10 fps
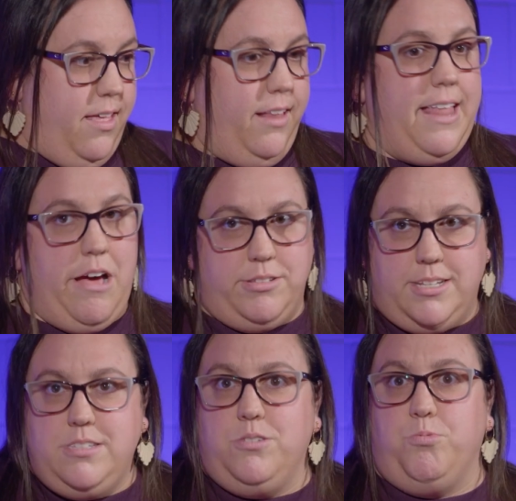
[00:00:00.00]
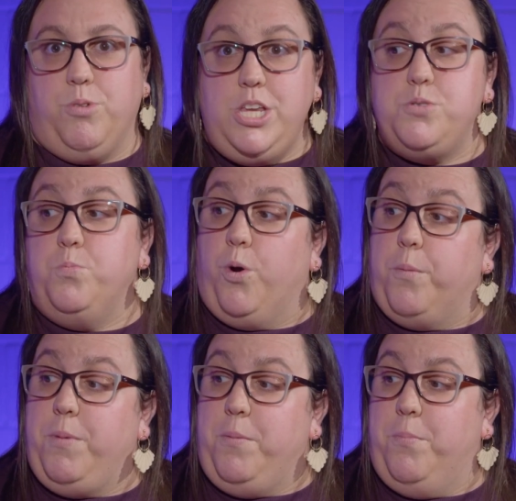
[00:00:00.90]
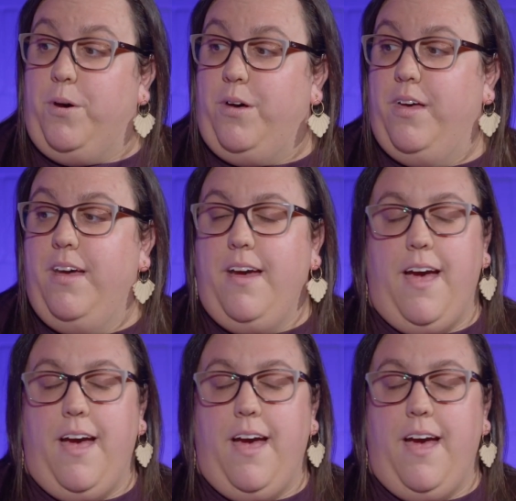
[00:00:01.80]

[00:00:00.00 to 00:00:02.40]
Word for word: allows us to reach more people